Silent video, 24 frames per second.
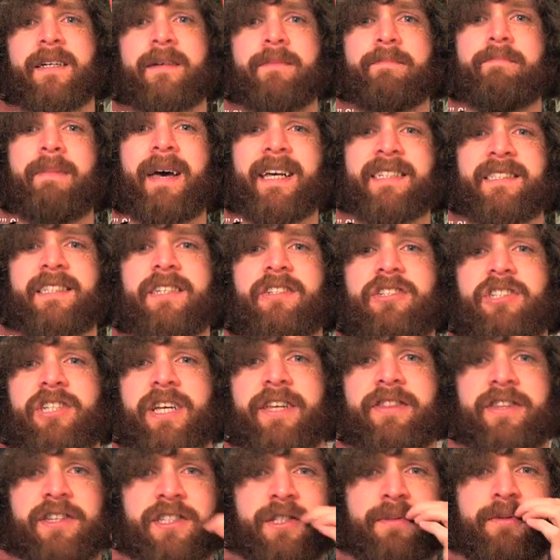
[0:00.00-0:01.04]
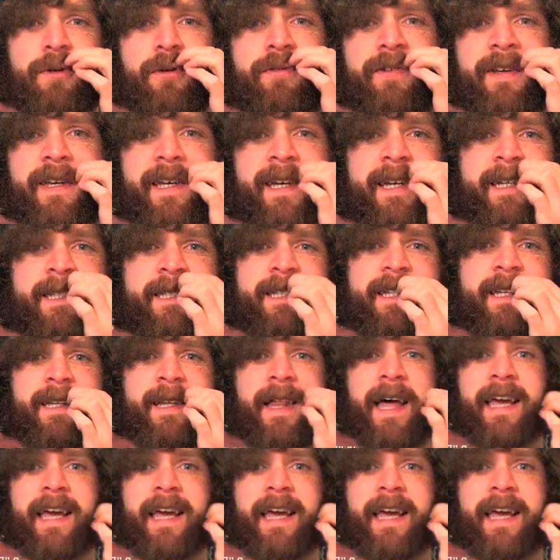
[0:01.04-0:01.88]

message in this movie is that,